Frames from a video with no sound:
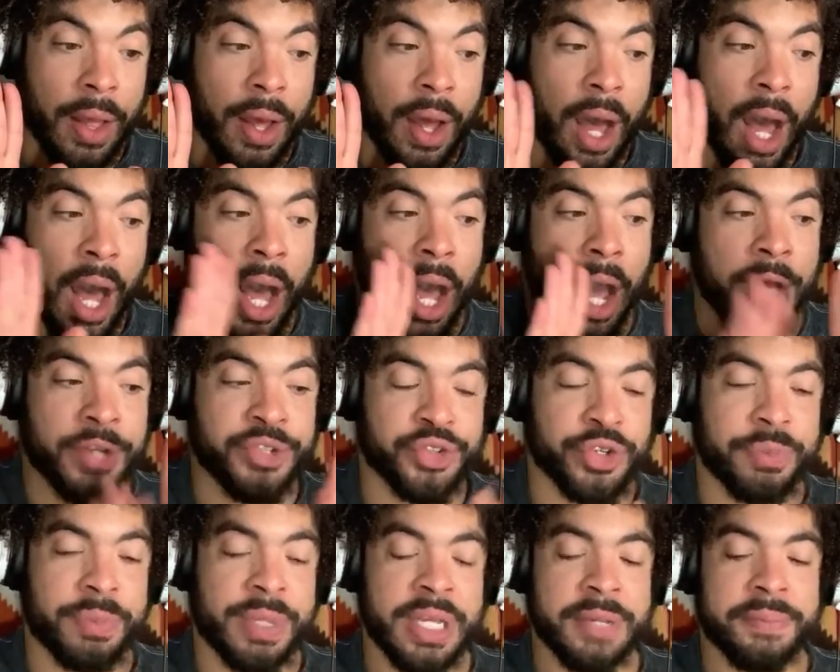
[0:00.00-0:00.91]

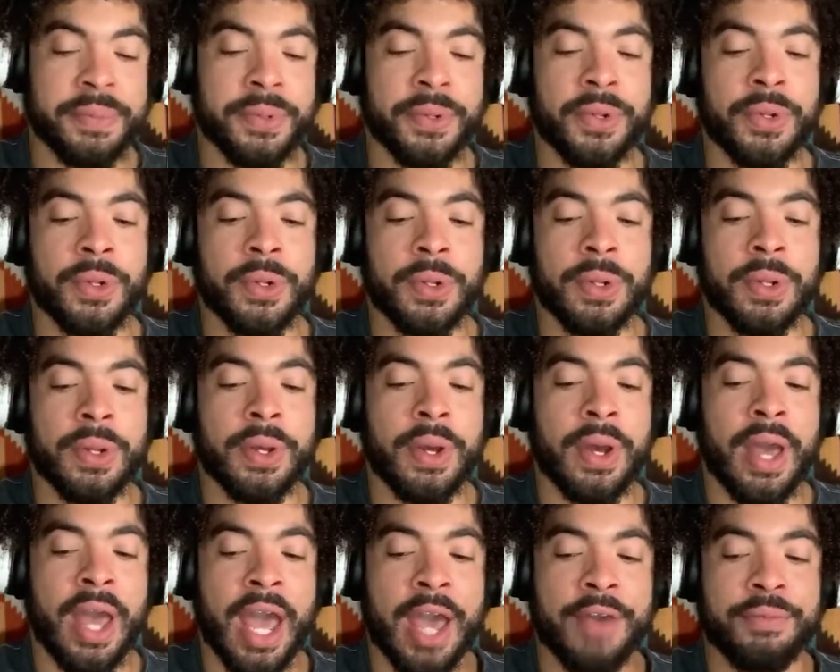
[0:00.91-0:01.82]
100 people
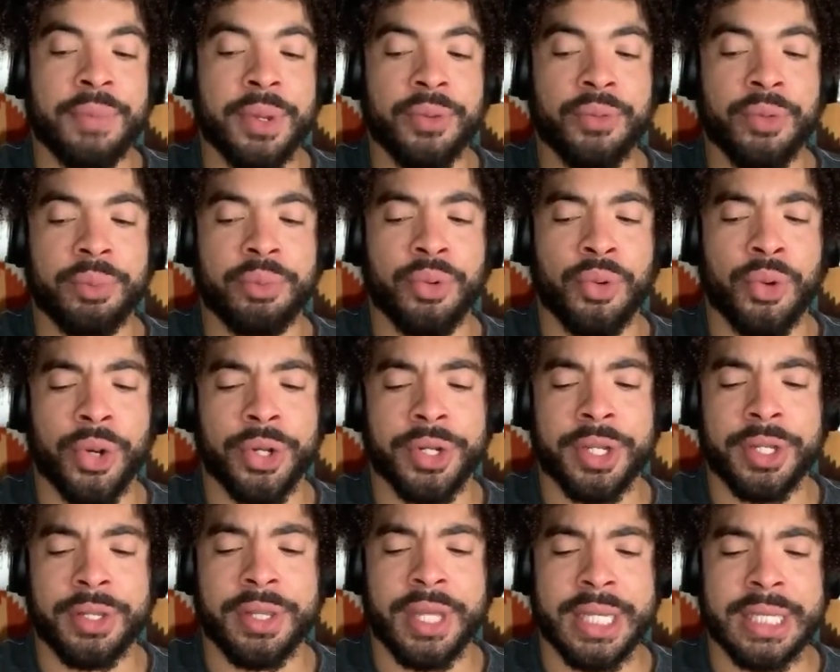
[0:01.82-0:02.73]
have been
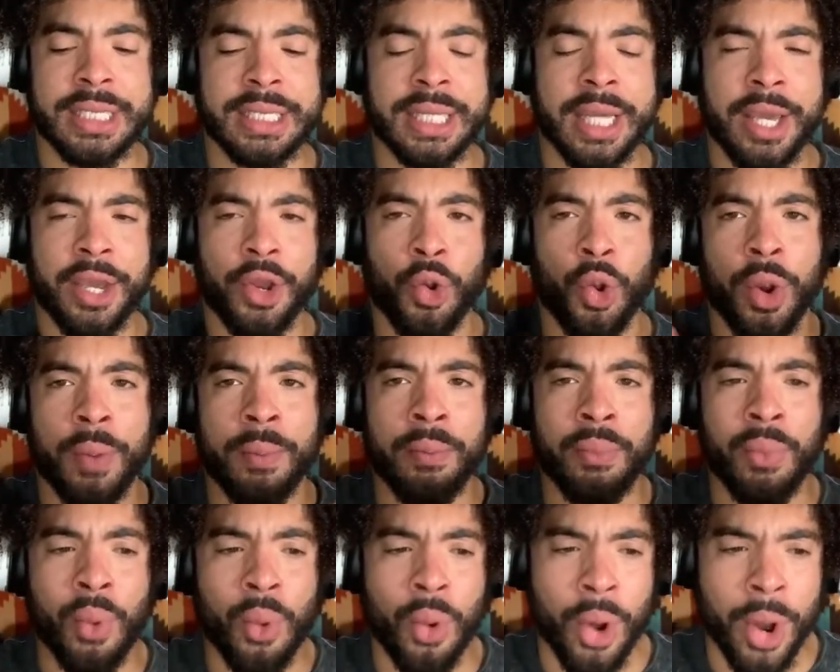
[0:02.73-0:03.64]
reported, they say, or
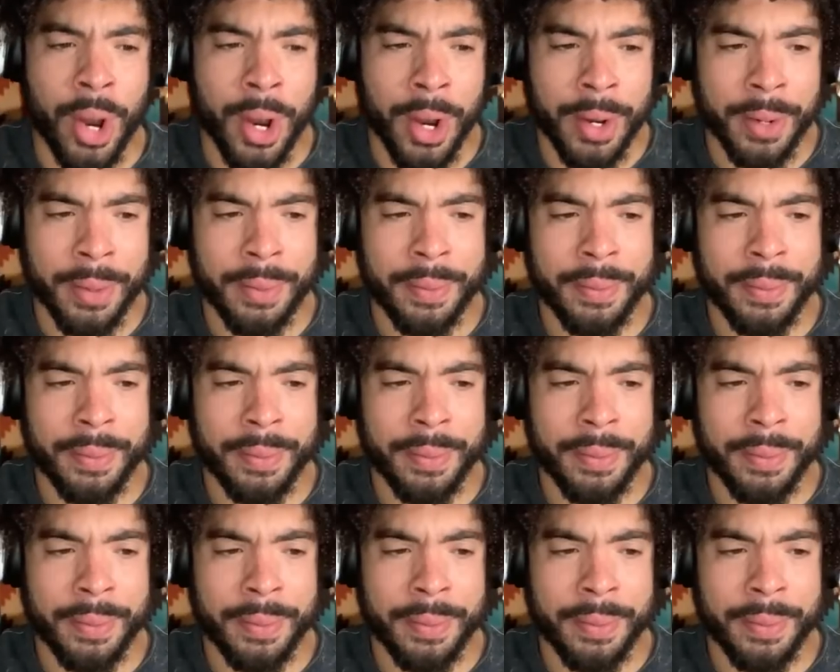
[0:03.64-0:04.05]
more